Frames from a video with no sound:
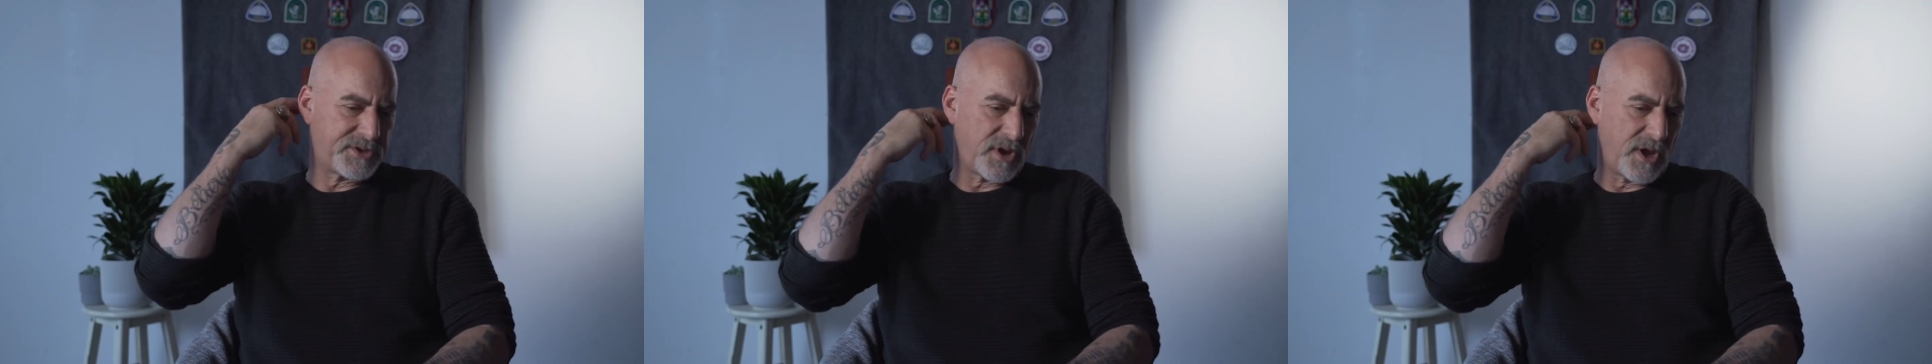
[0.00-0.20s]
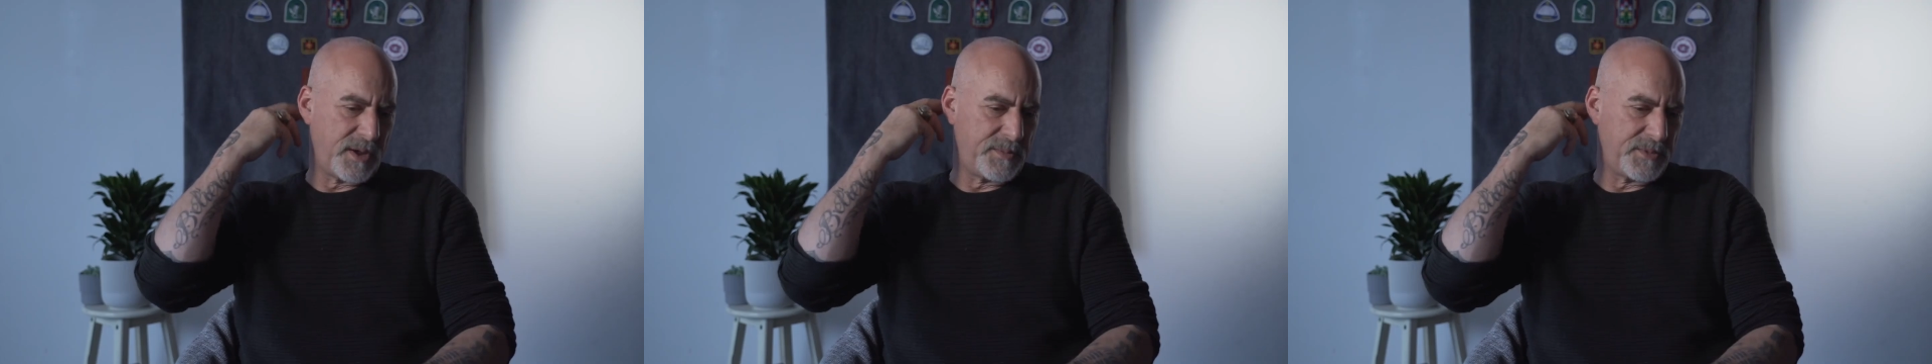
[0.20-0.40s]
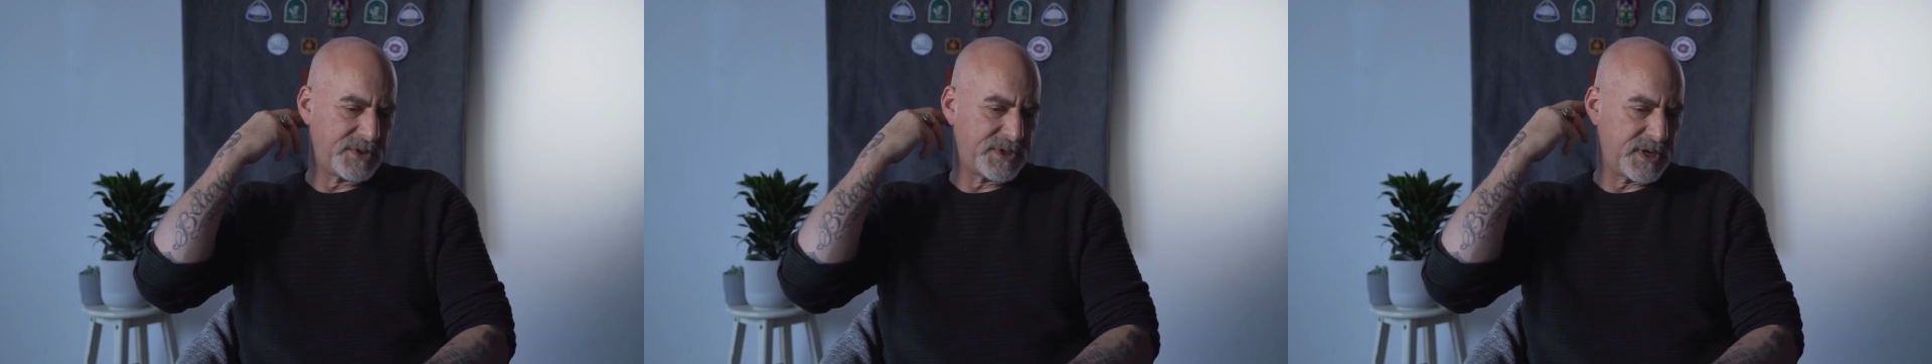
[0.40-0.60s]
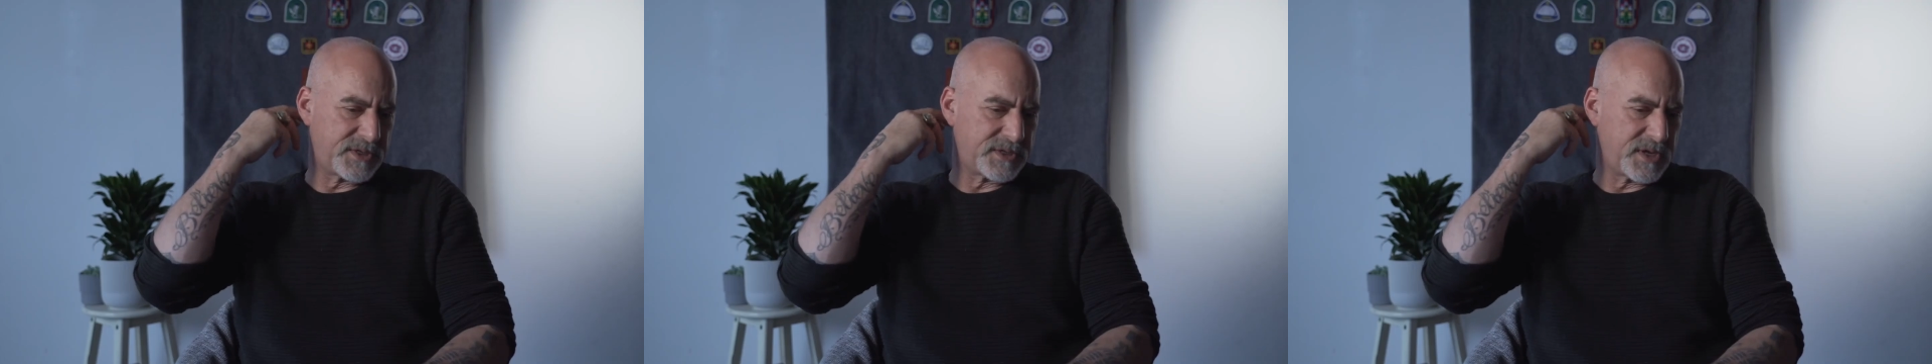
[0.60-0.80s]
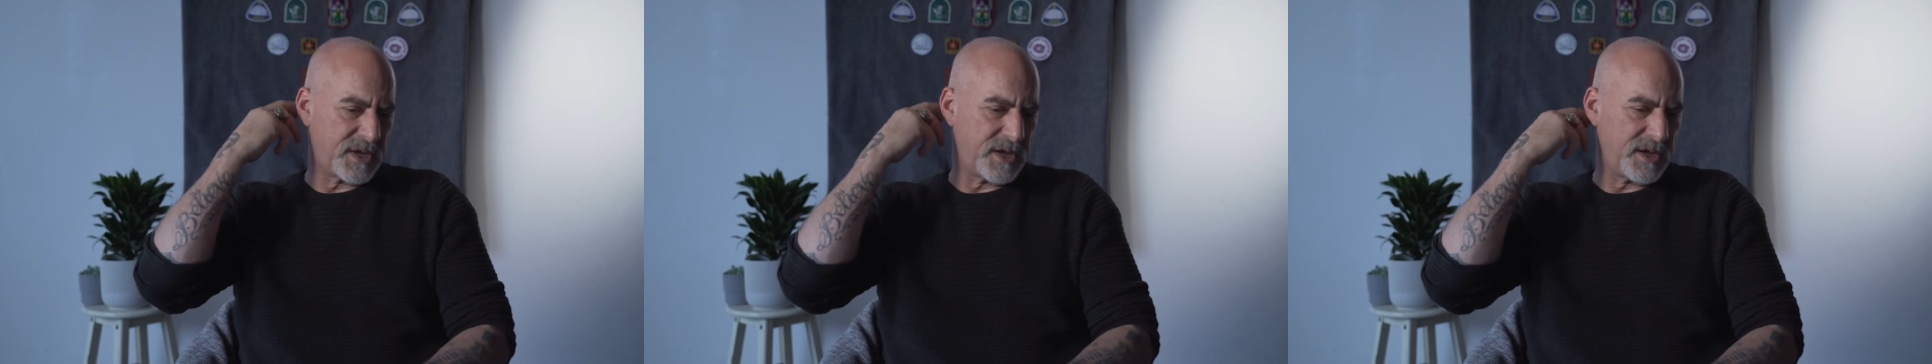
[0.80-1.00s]
times
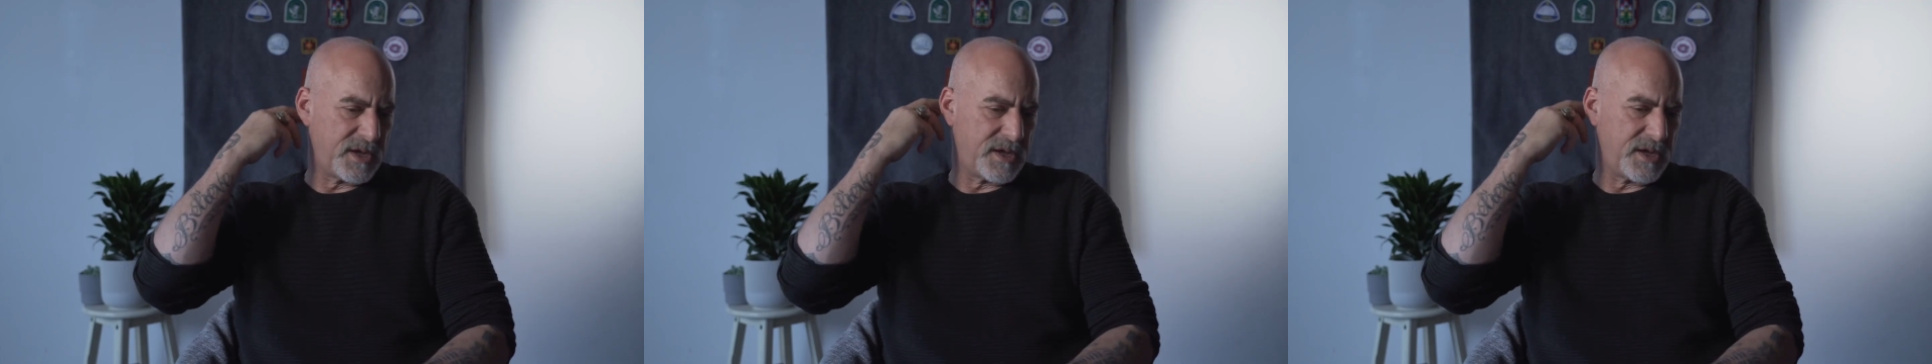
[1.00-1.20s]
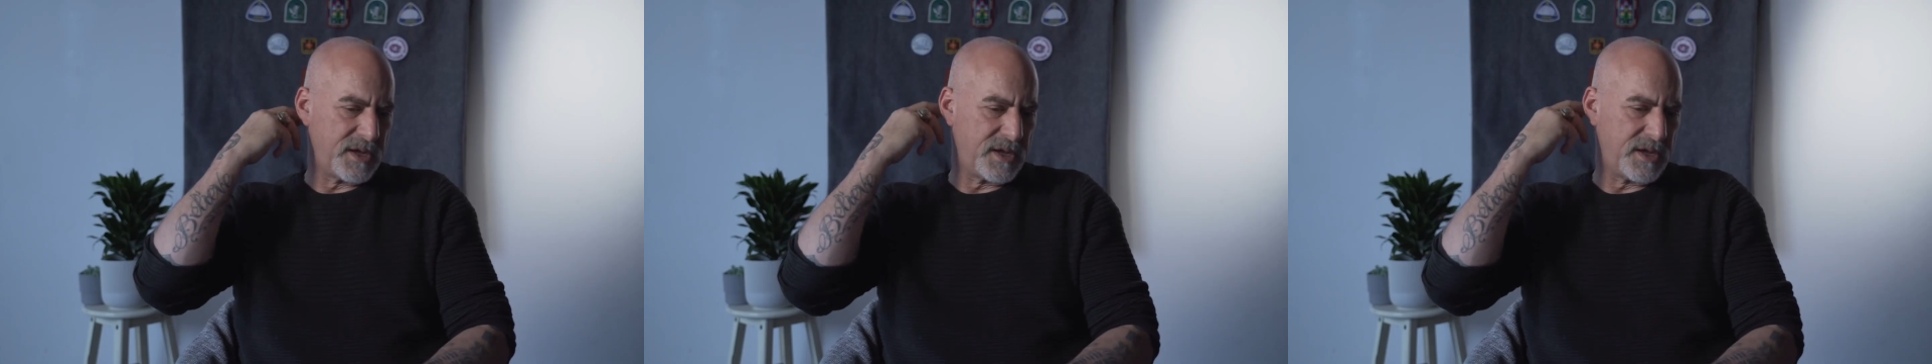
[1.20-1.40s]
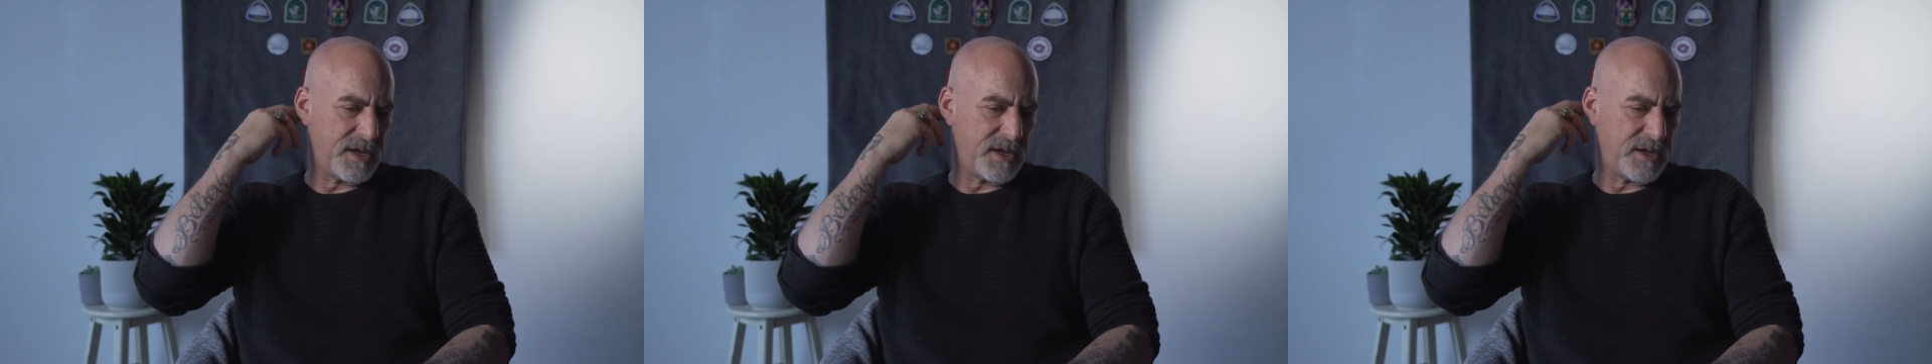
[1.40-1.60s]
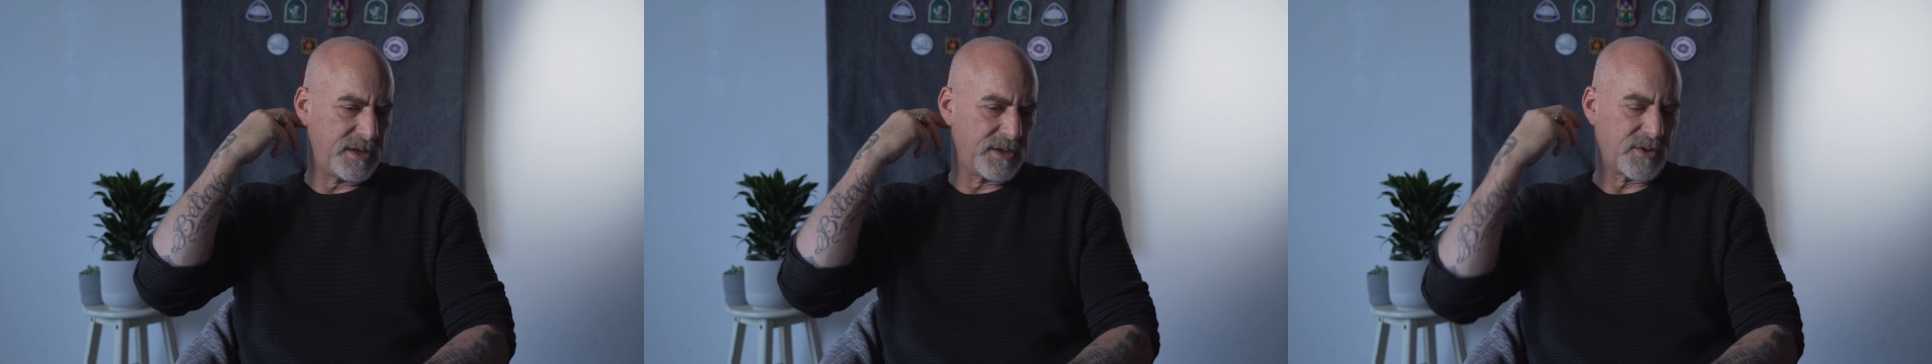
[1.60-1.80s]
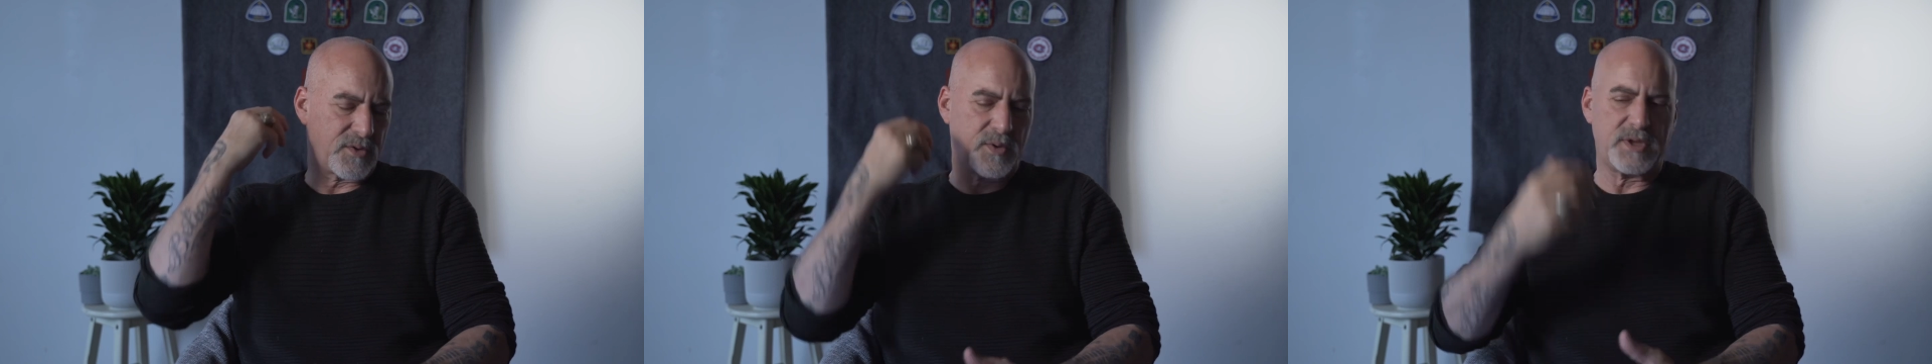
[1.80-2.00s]

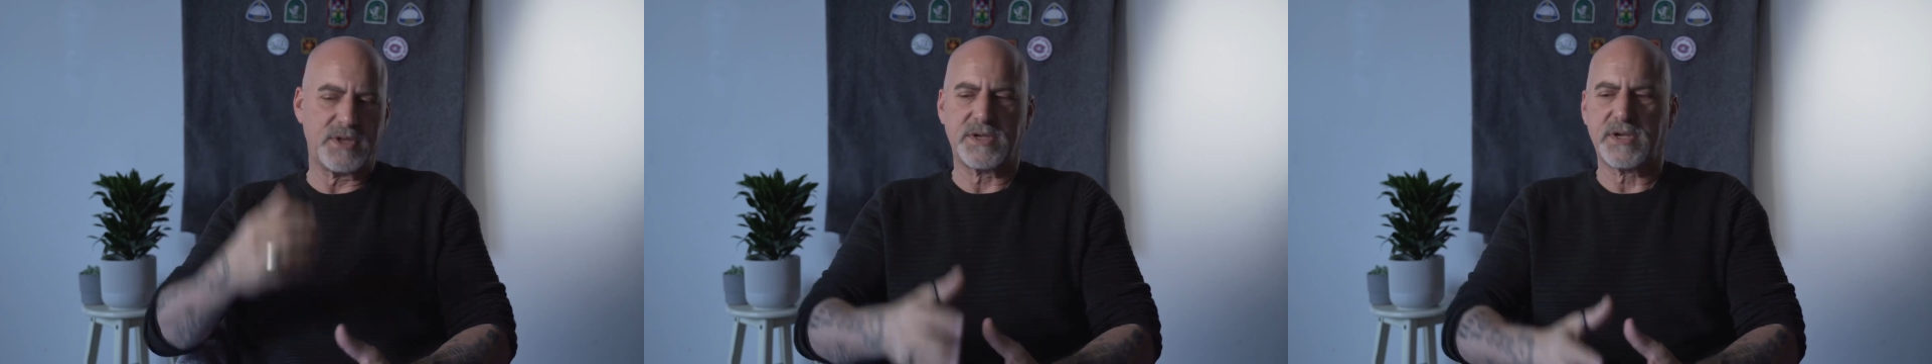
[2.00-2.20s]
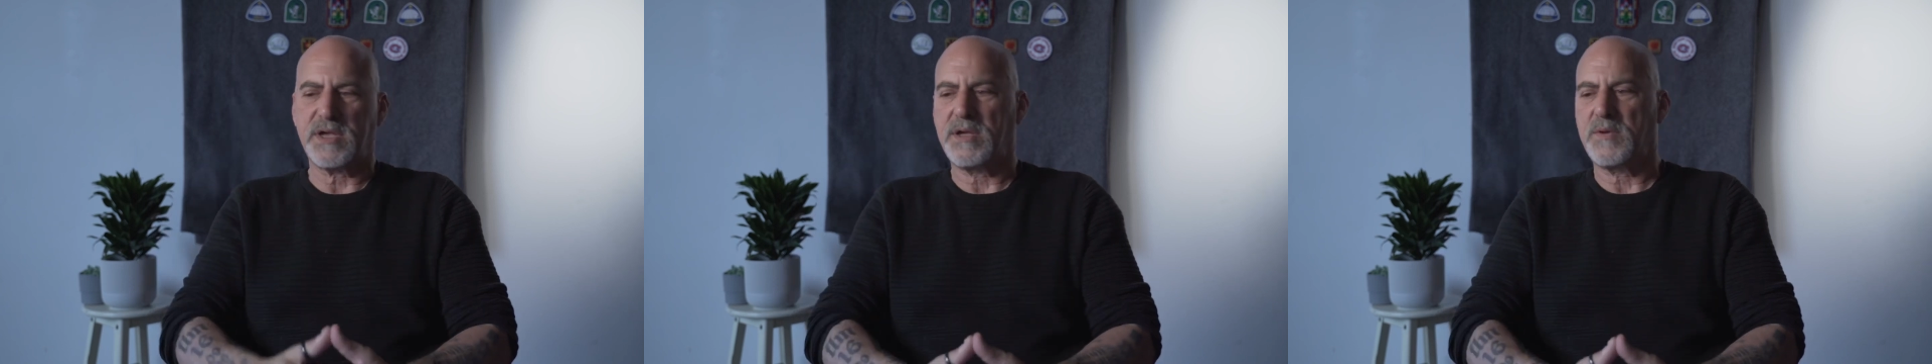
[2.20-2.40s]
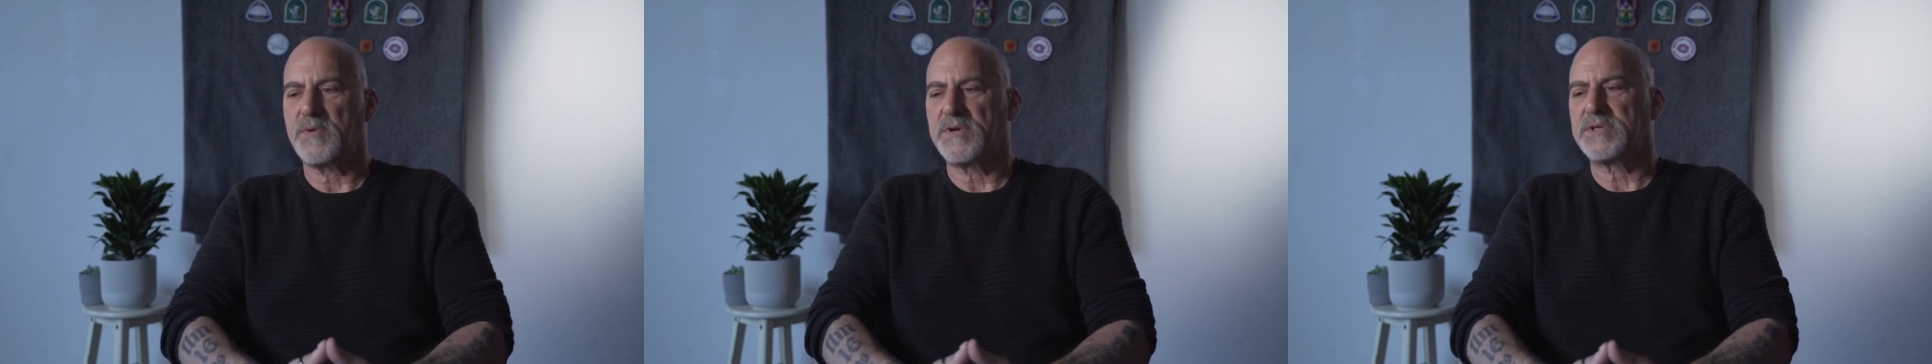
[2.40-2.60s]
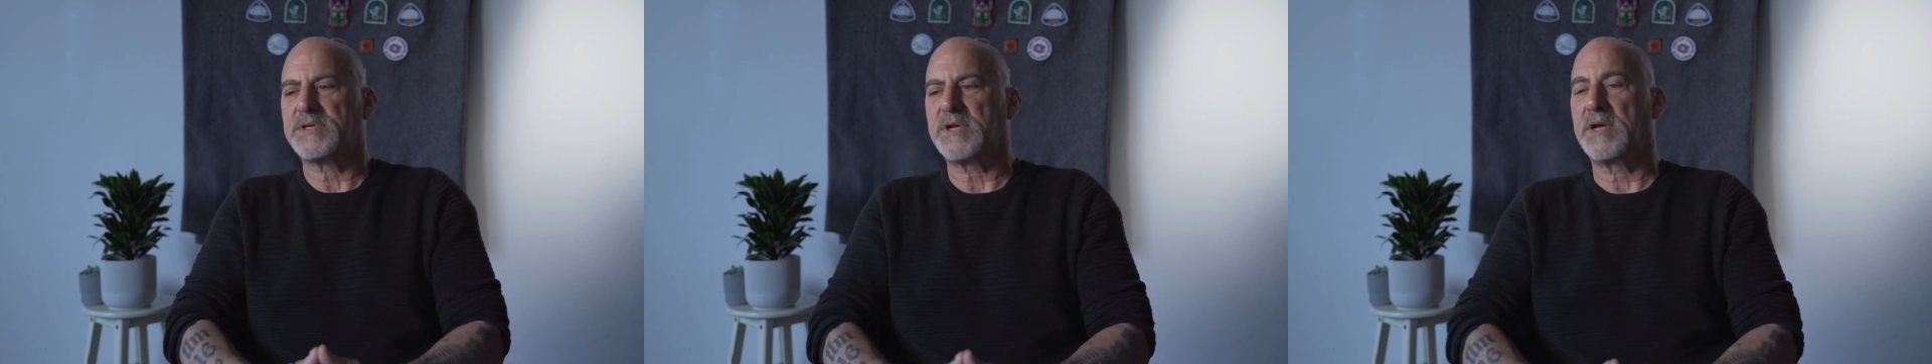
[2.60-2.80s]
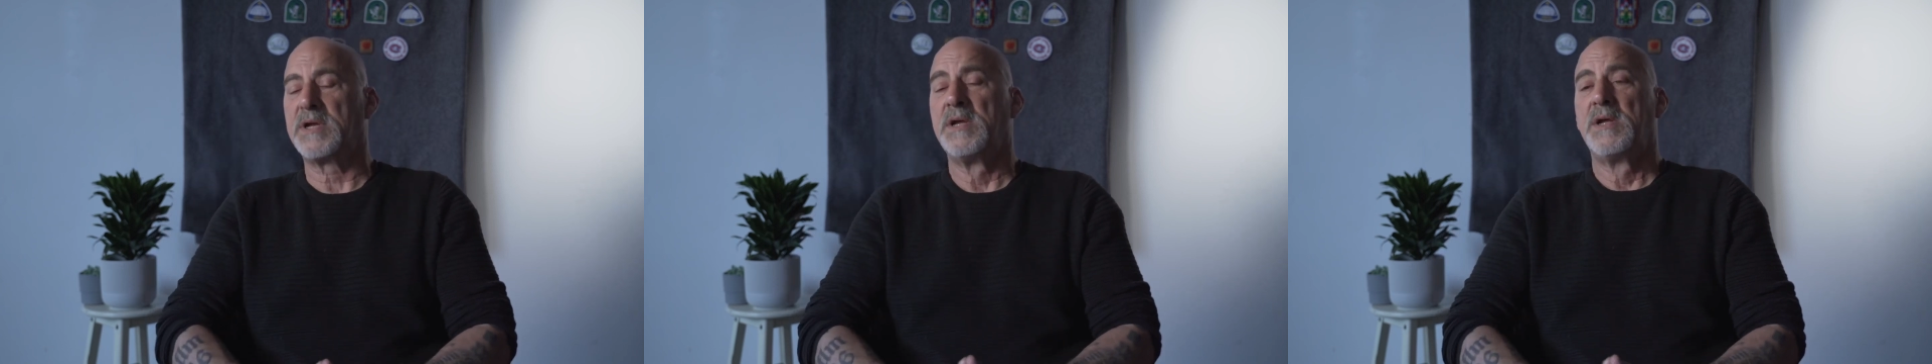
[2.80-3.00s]
in Queens Quay was